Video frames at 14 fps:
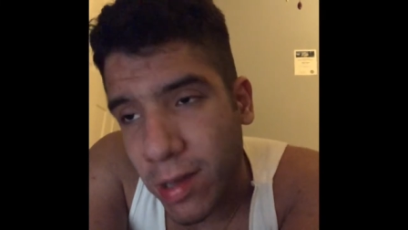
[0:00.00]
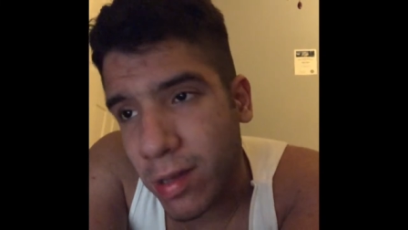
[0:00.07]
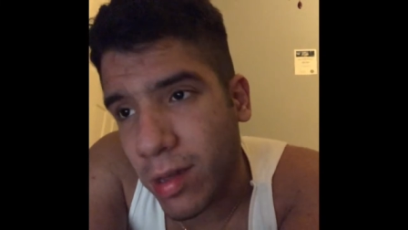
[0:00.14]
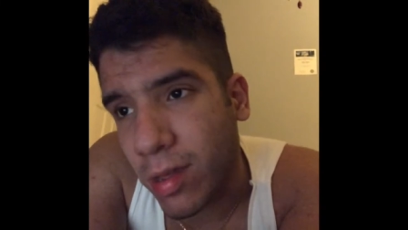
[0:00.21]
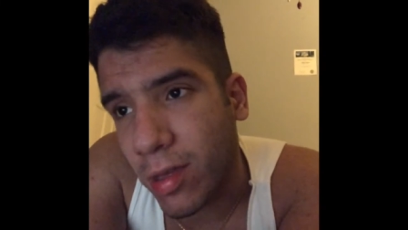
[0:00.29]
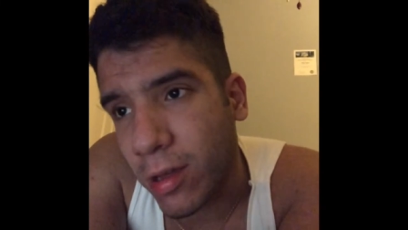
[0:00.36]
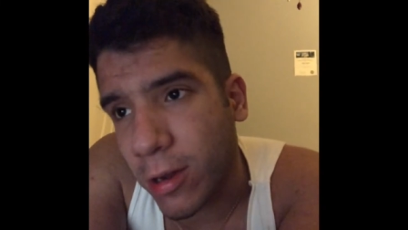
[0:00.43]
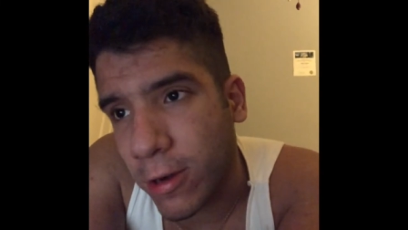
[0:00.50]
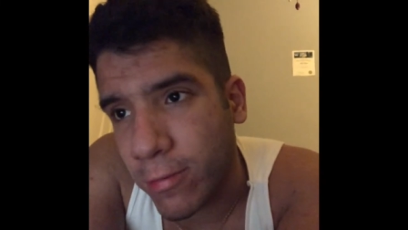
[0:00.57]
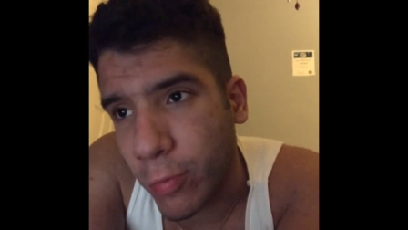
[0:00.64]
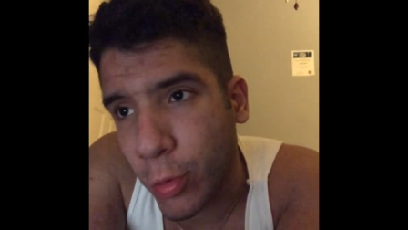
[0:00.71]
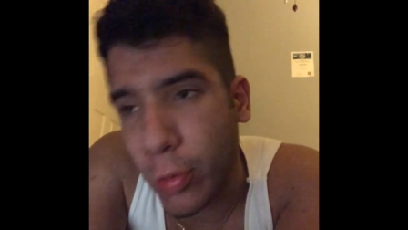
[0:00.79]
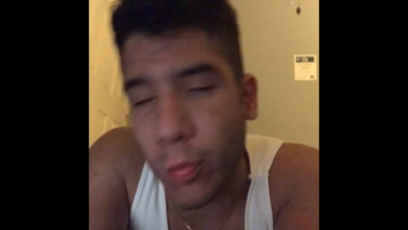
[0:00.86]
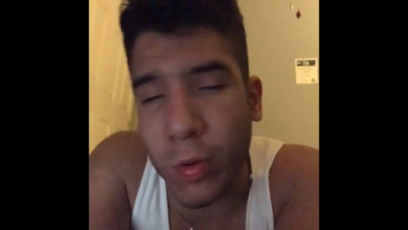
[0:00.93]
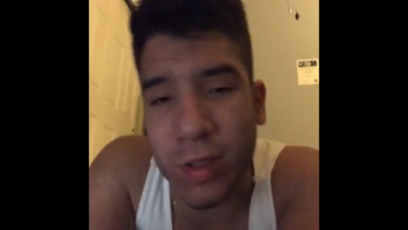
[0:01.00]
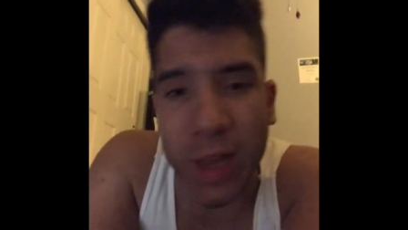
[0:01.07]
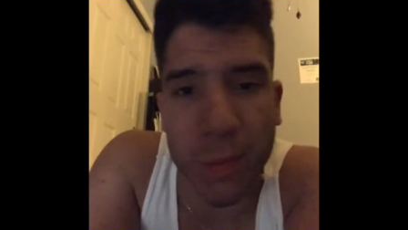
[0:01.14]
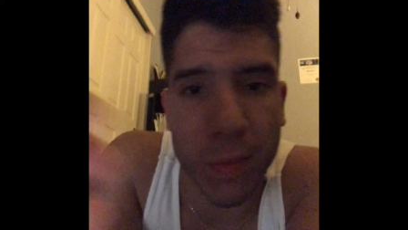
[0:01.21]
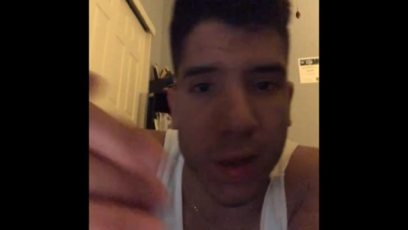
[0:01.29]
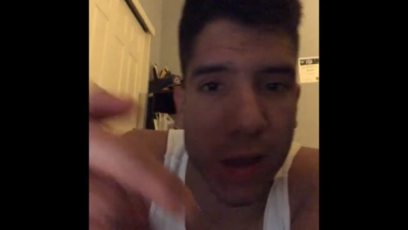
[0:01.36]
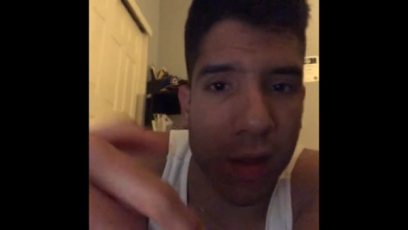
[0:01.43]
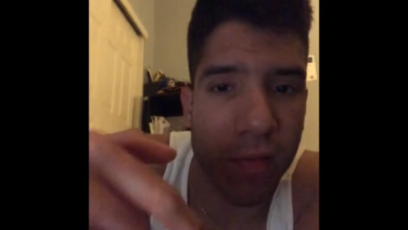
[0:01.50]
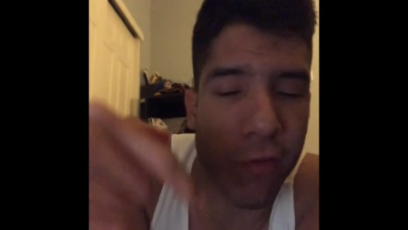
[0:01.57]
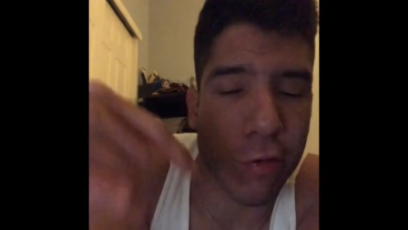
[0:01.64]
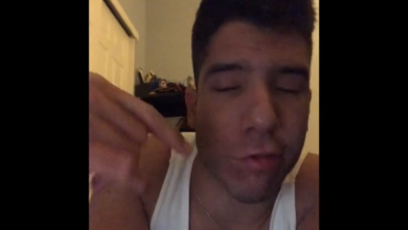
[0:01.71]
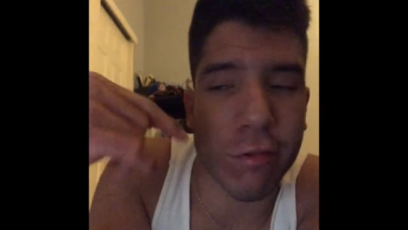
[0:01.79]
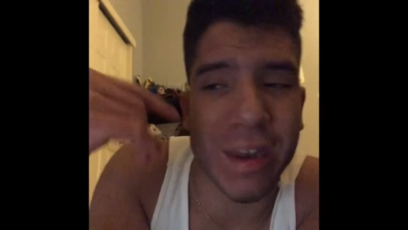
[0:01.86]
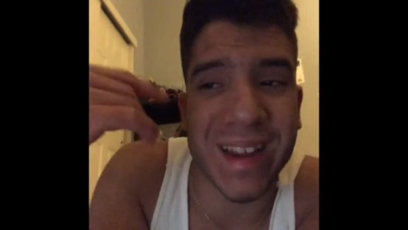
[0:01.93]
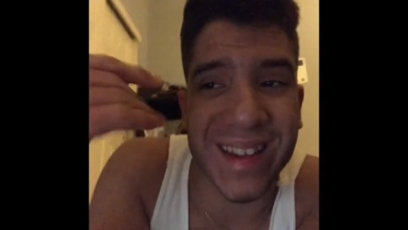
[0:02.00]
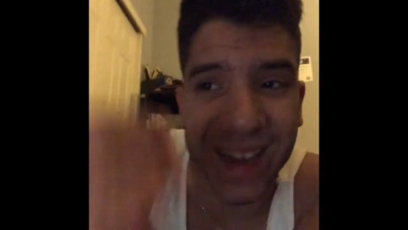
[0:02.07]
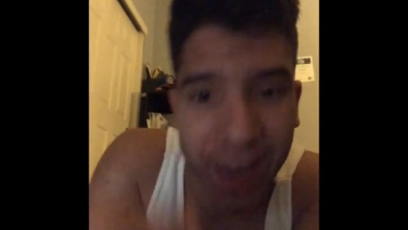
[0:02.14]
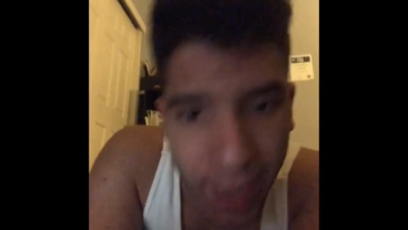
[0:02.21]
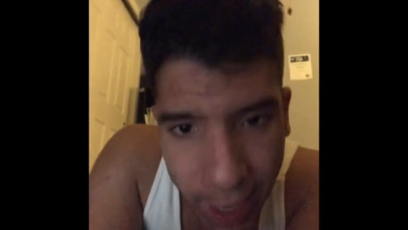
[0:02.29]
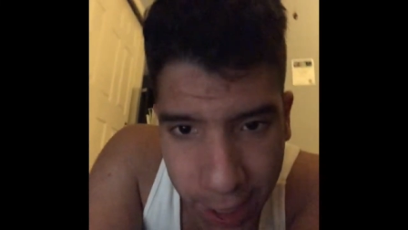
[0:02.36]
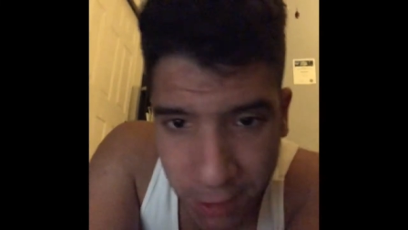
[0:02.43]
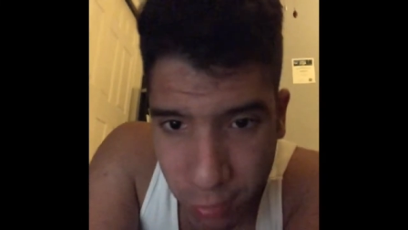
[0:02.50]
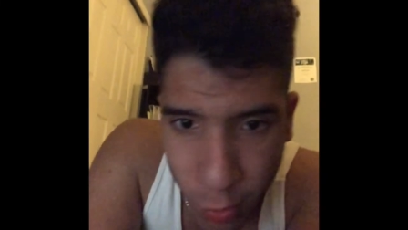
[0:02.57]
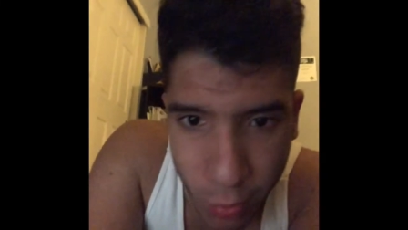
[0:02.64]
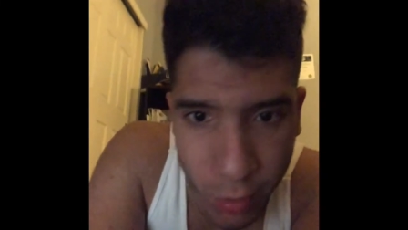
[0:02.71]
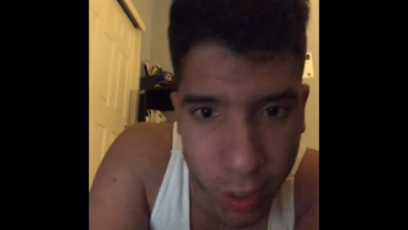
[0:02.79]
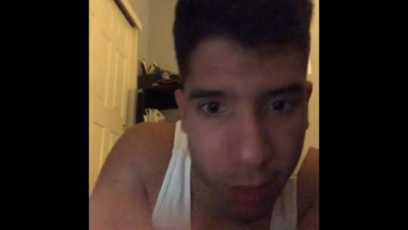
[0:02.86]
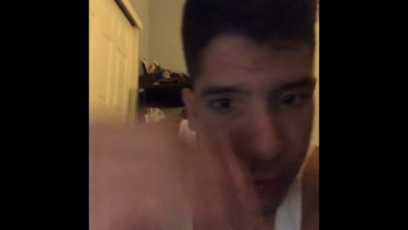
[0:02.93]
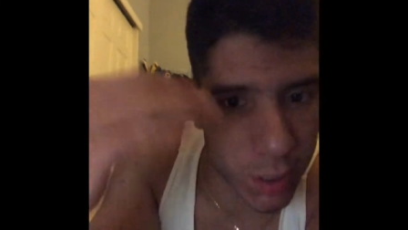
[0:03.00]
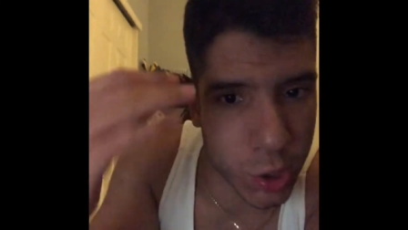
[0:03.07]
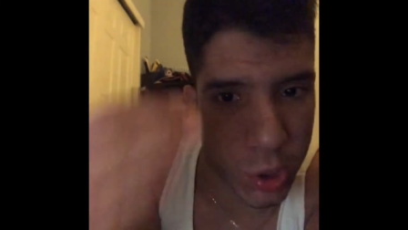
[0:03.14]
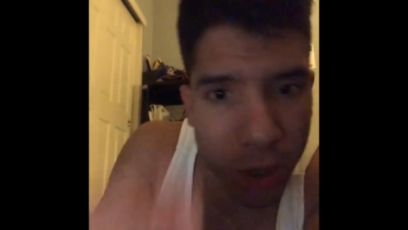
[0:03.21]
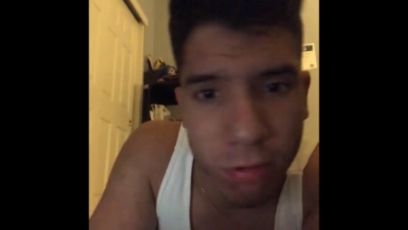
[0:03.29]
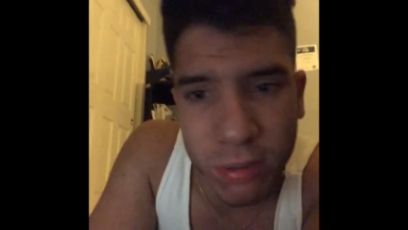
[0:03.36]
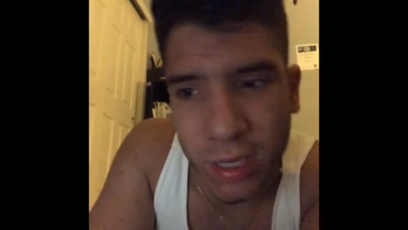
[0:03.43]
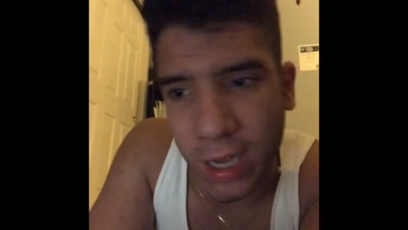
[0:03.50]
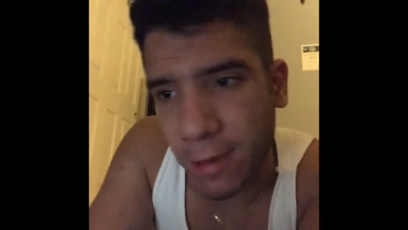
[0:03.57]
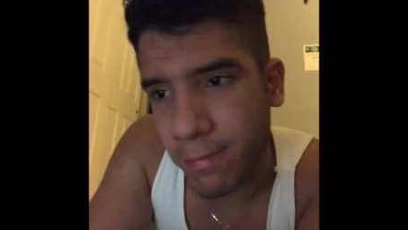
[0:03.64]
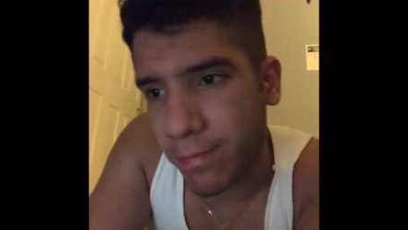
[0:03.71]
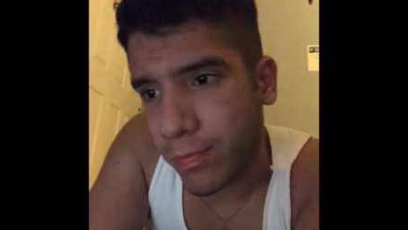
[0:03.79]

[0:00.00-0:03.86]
So what that means further down the line when we go into showtime,